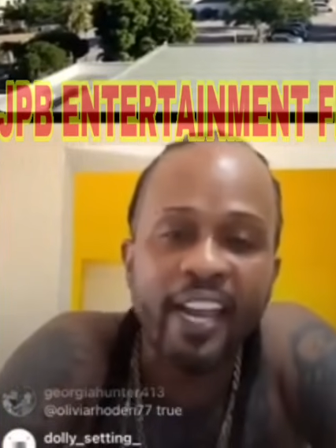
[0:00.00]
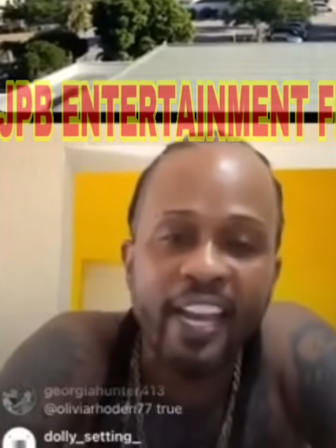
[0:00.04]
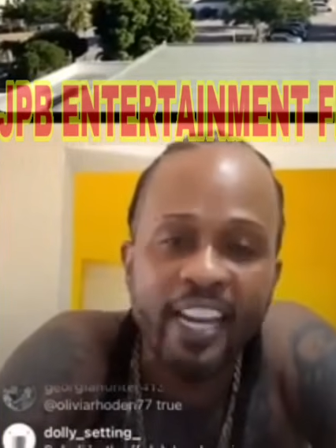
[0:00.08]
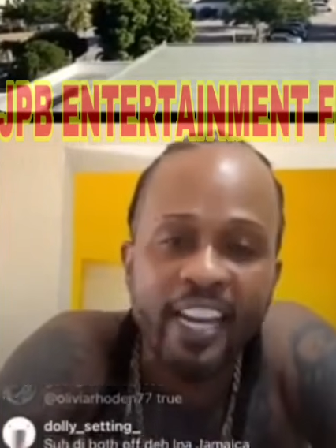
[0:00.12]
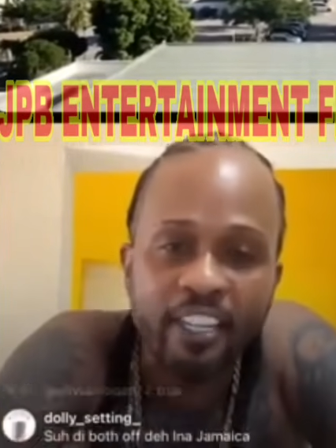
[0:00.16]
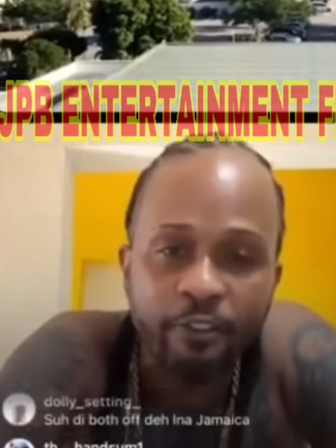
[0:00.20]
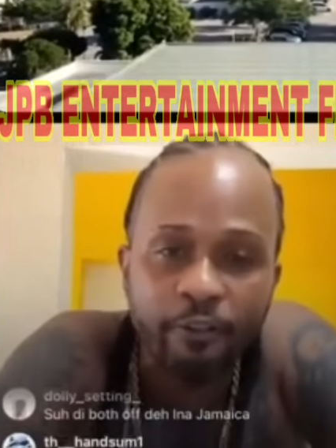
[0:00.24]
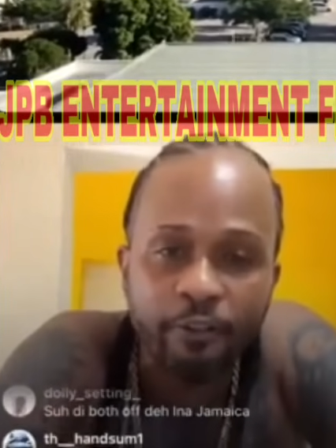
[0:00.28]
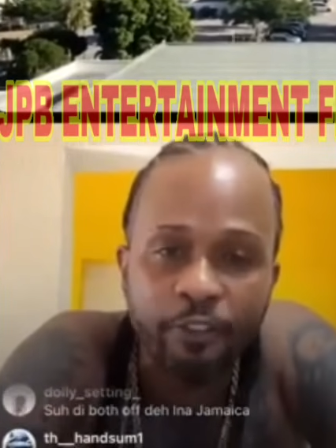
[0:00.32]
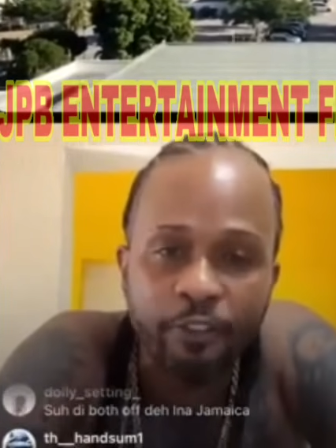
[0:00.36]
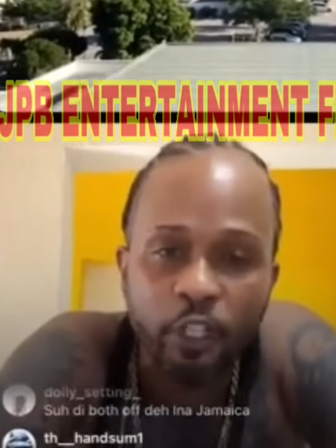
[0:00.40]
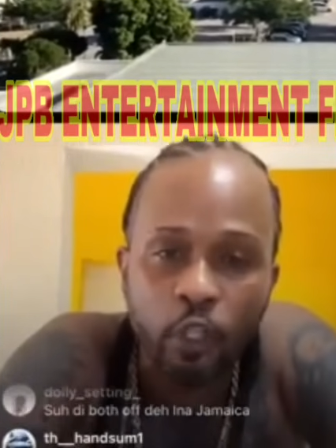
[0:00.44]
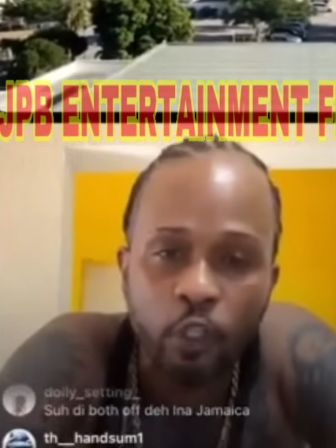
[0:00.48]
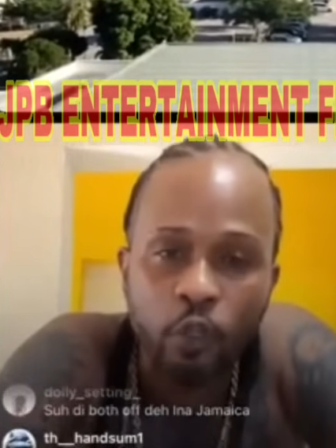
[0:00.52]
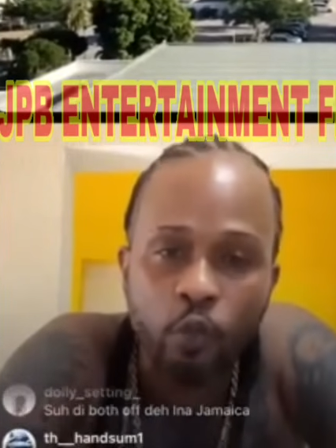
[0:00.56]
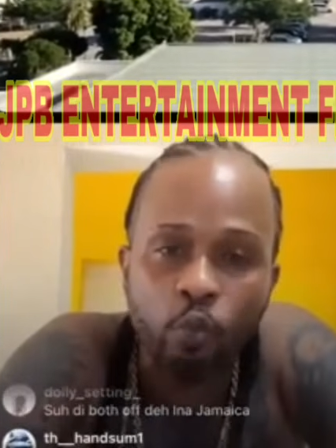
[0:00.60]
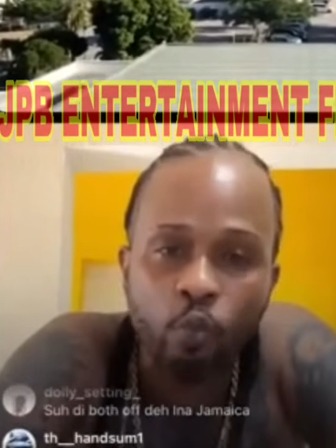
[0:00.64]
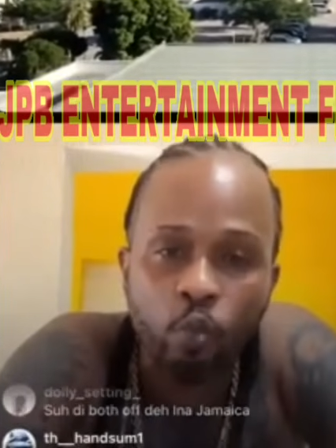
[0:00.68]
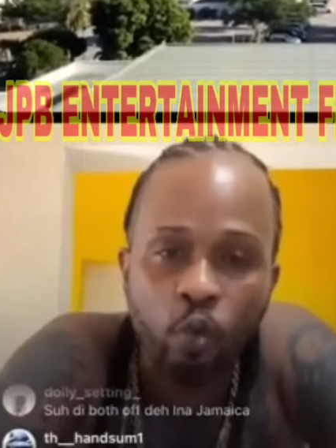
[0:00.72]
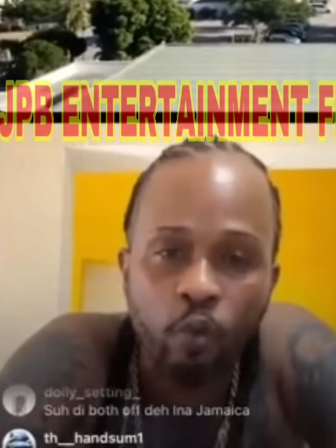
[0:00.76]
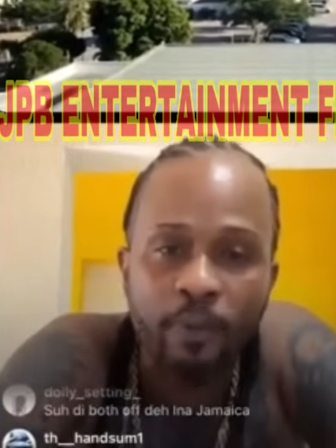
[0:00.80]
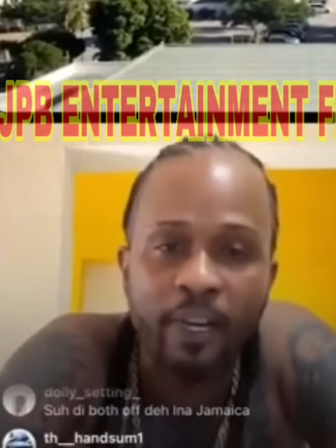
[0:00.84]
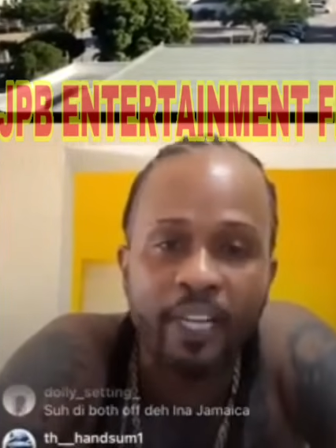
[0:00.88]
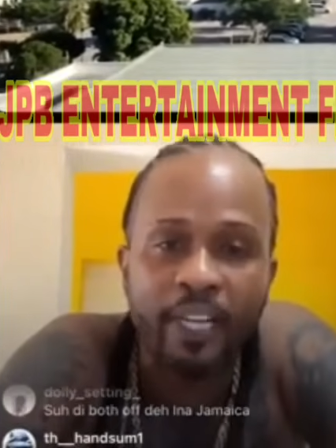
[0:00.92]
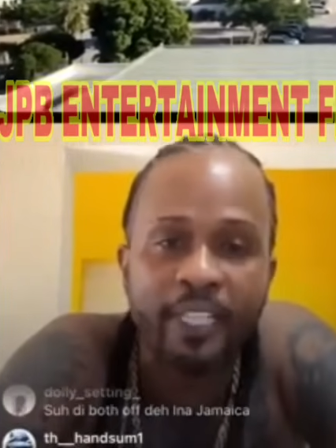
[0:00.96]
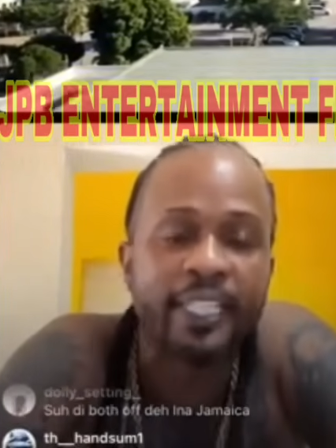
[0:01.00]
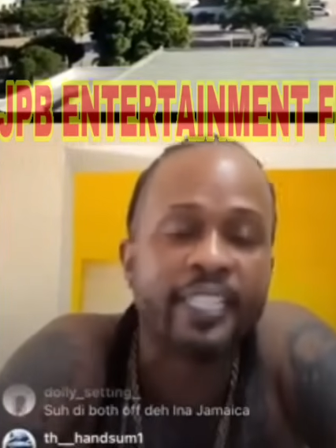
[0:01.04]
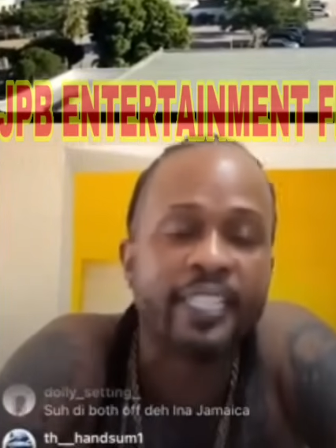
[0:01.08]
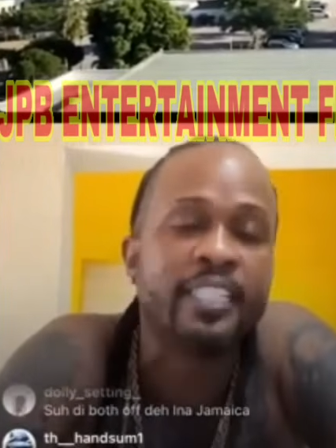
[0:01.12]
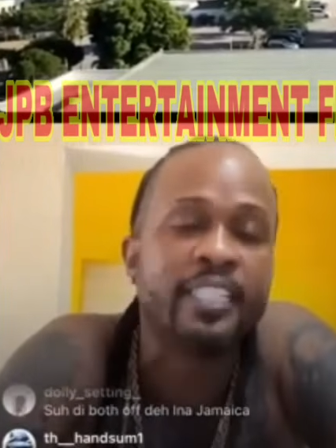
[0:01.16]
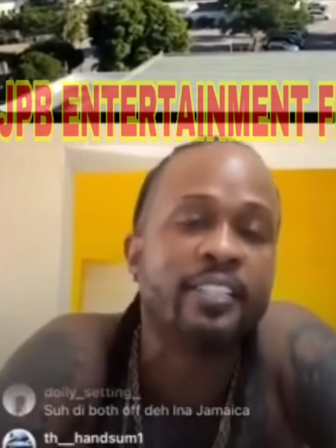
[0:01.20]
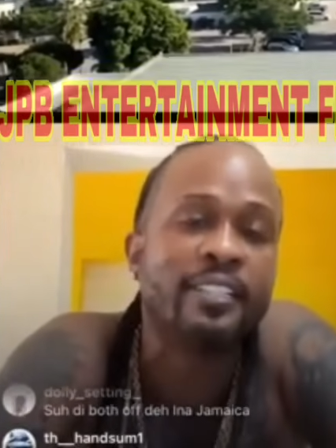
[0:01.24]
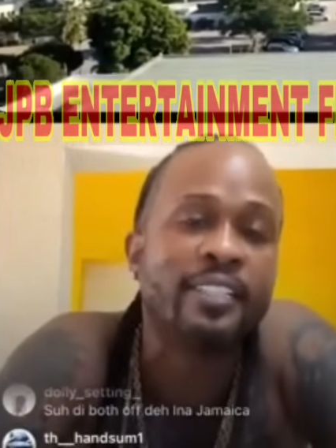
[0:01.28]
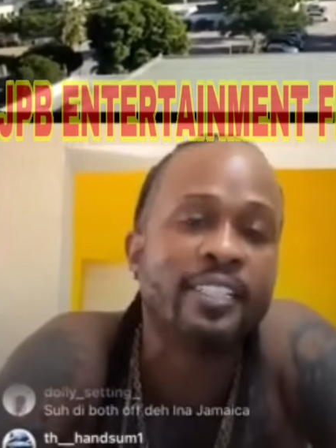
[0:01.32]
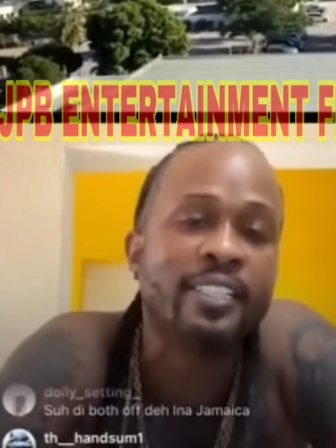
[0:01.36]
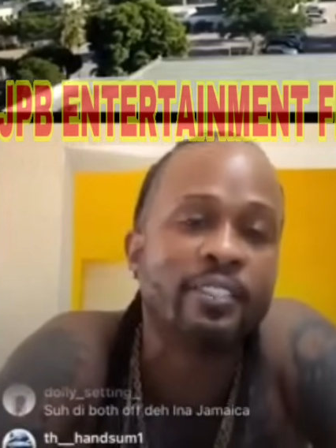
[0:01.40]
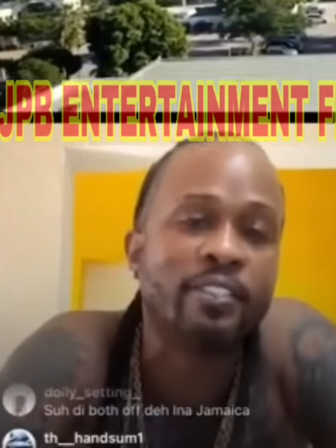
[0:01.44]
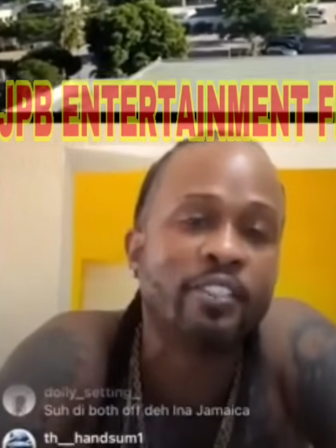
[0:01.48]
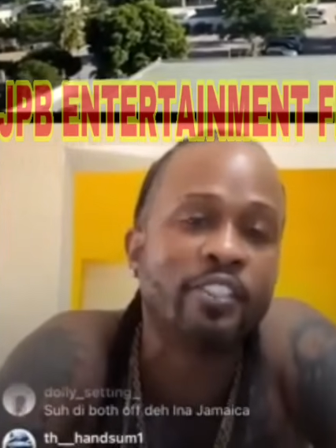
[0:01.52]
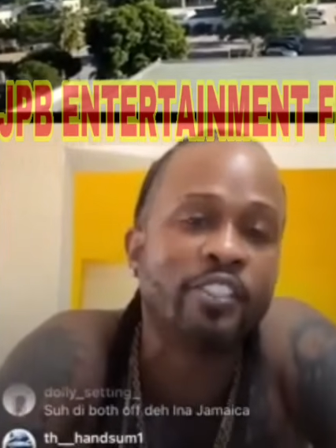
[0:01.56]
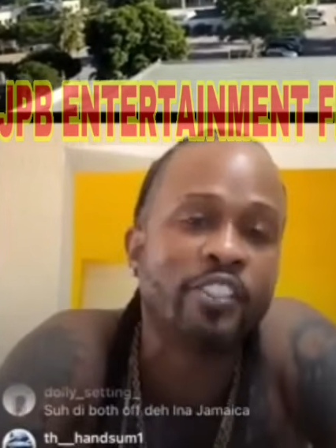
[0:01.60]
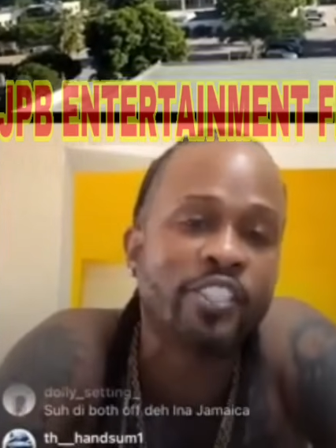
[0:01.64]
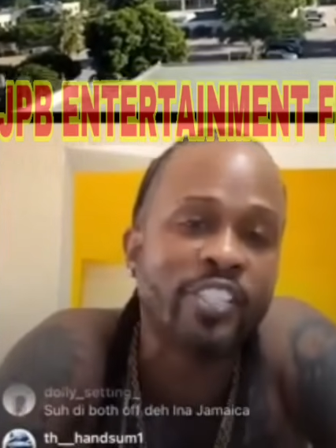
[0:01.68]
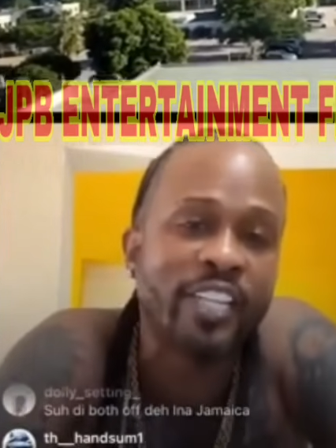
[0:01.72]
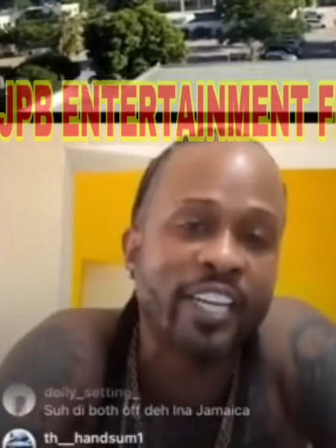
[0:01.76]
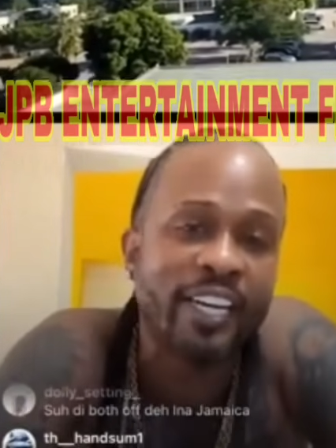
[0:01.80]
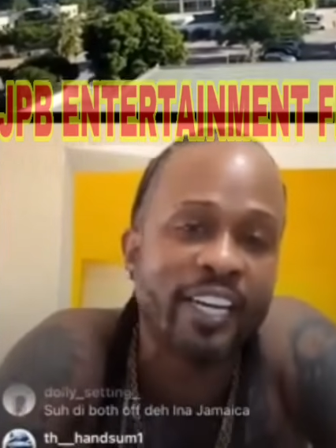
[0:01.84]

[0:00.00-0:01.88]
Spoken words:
You're an envious woman